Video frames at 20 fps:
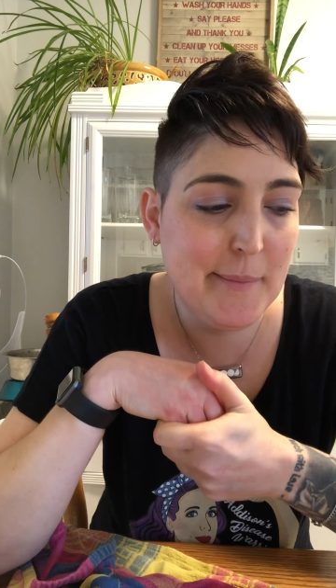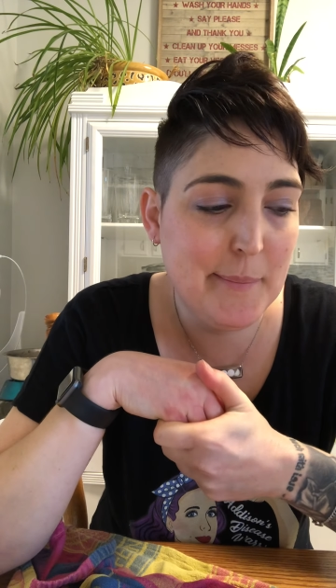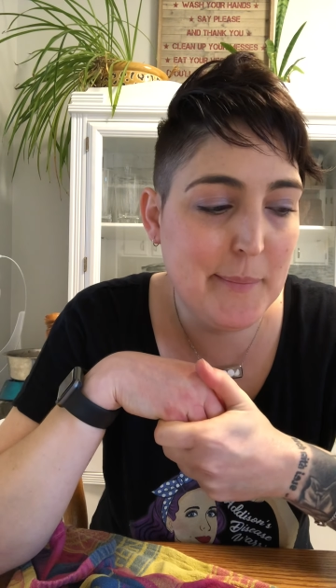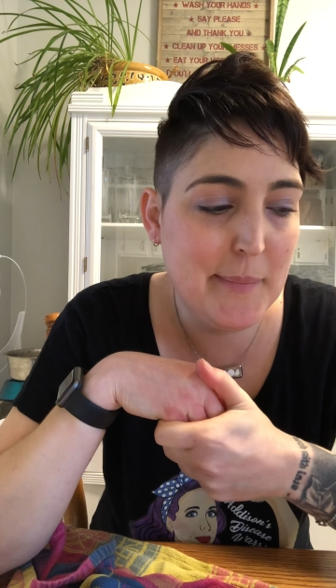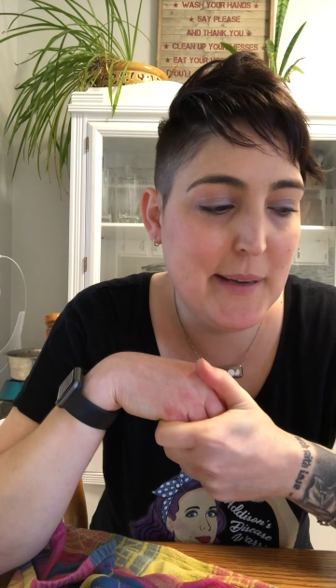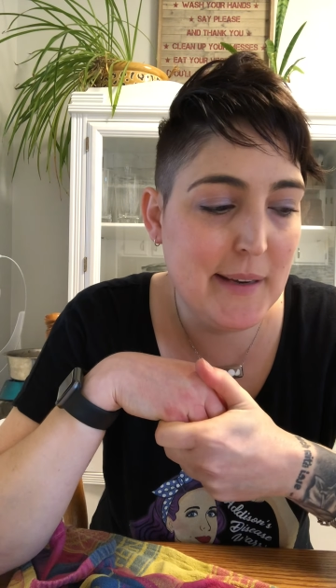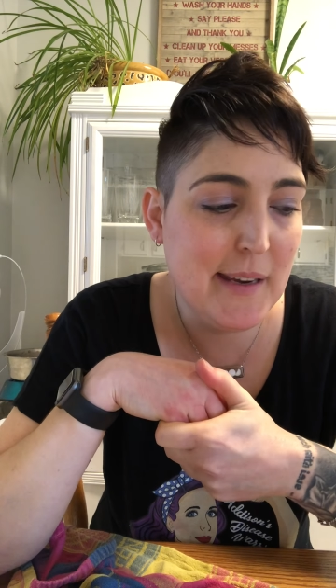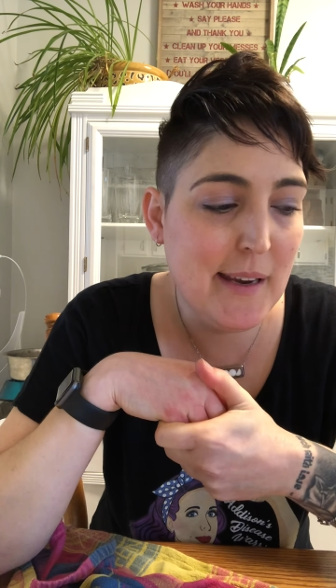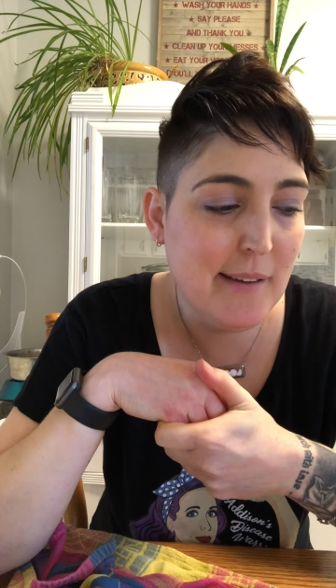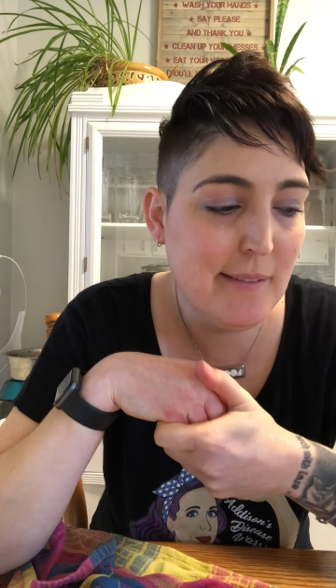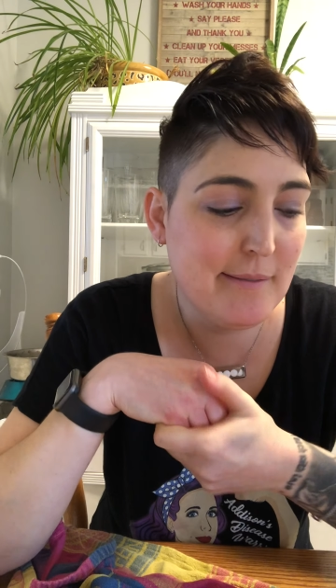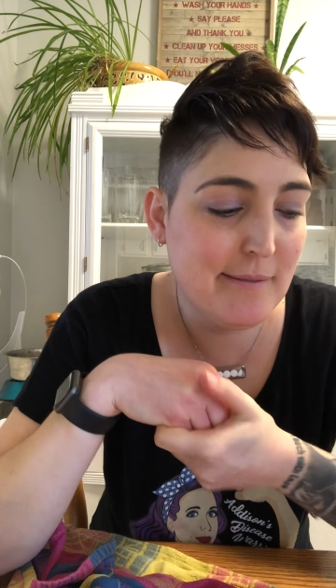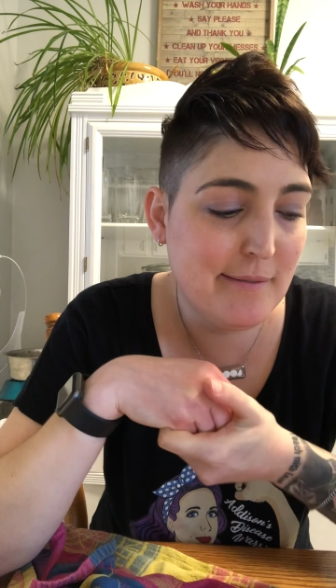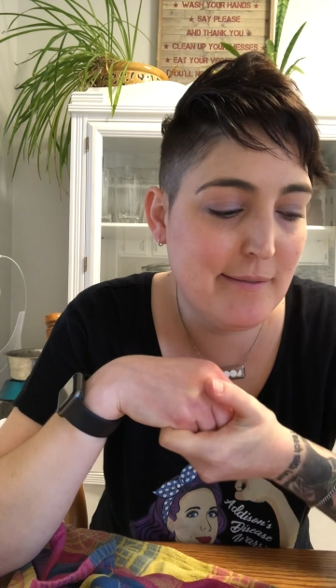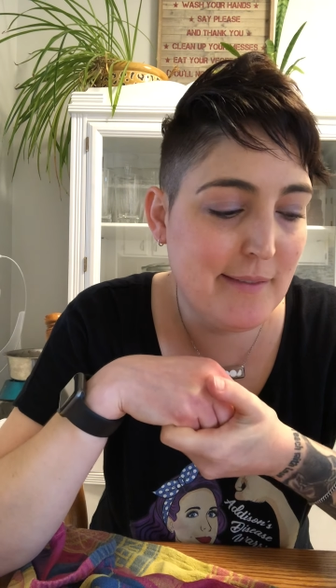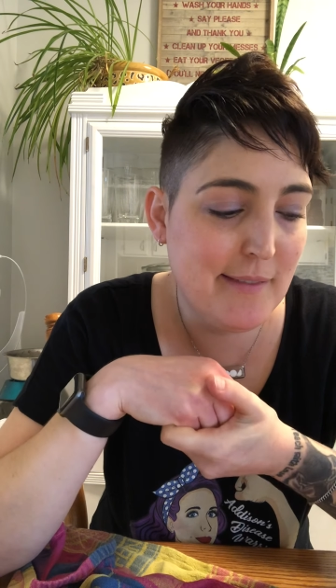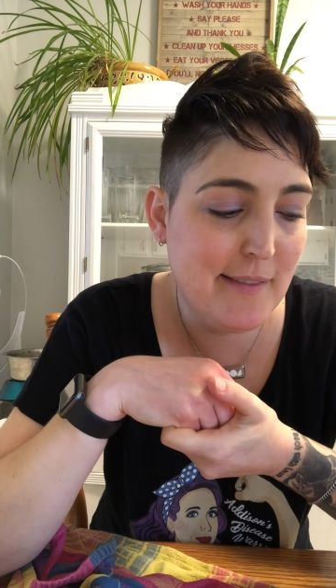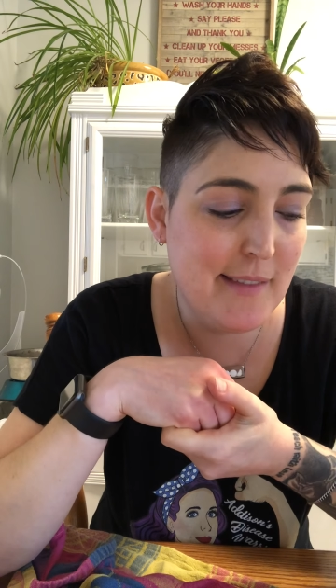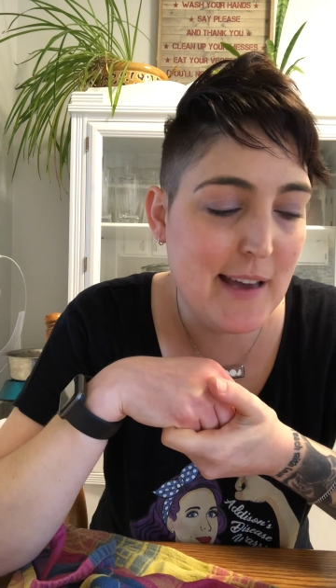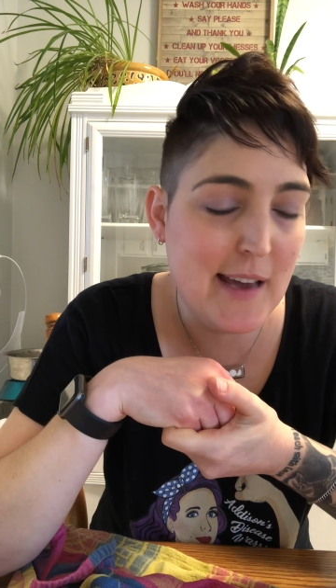But yeah,
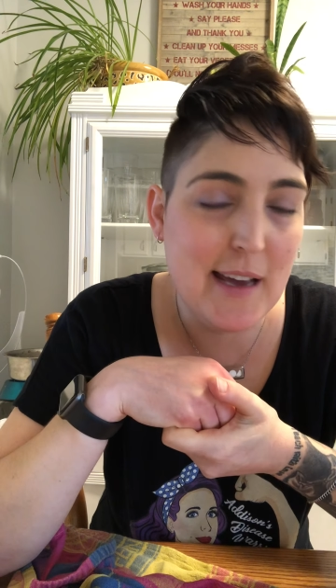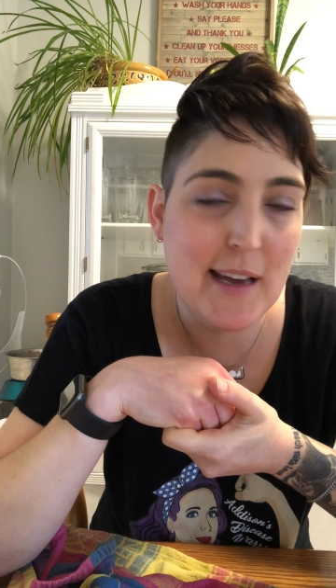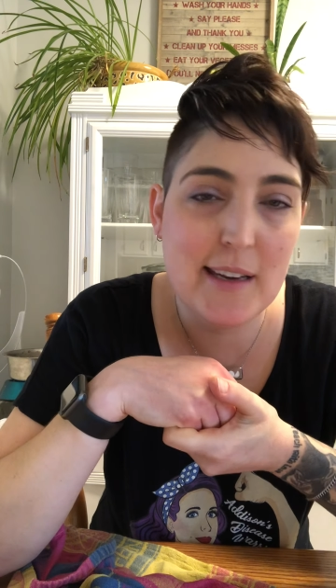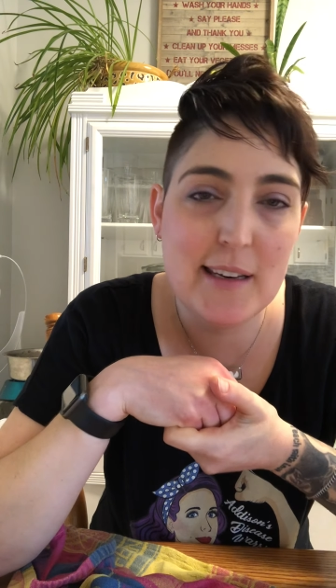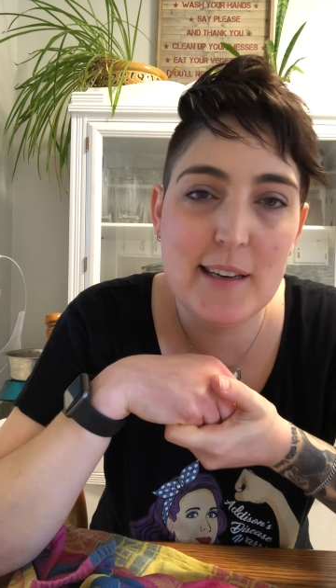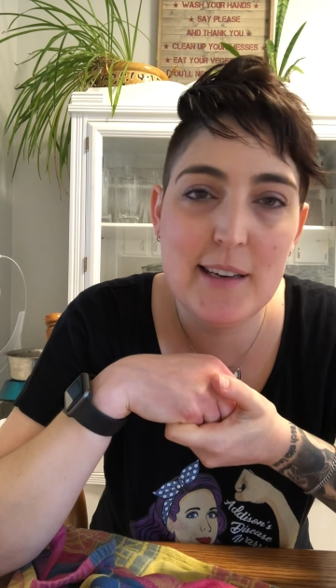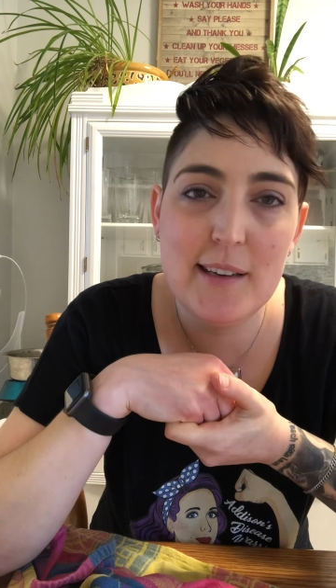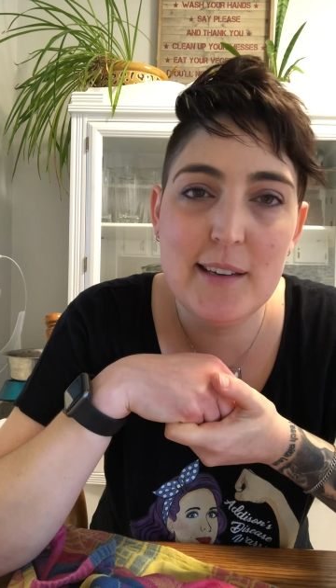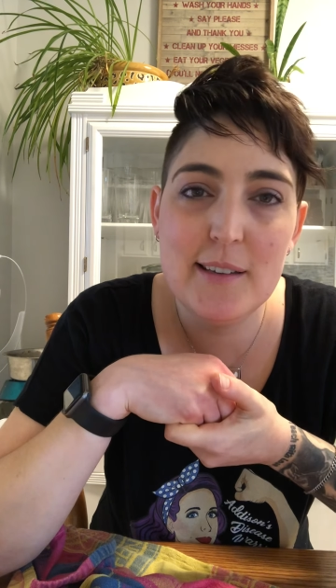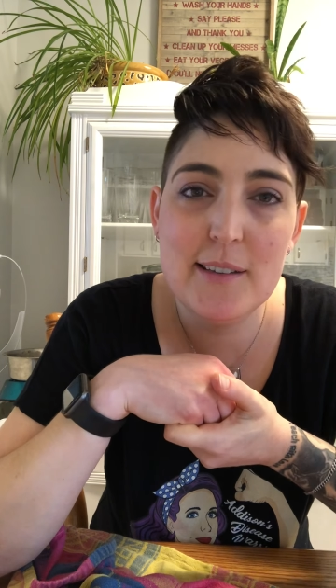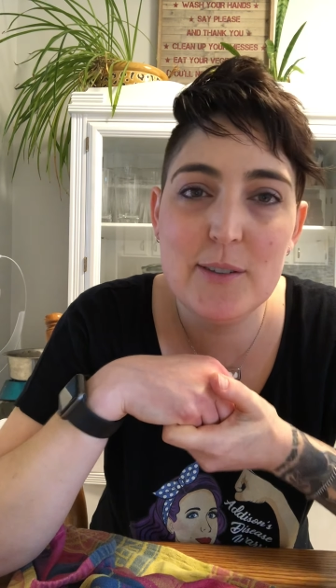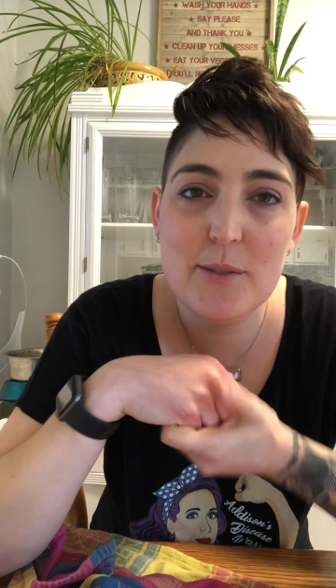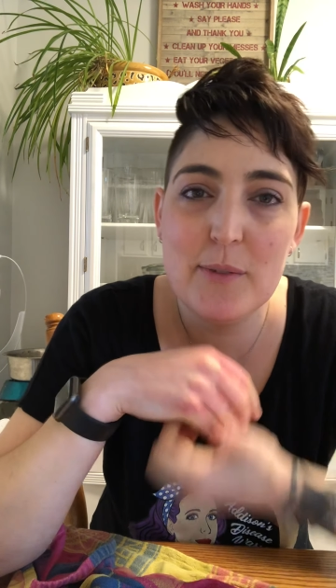that is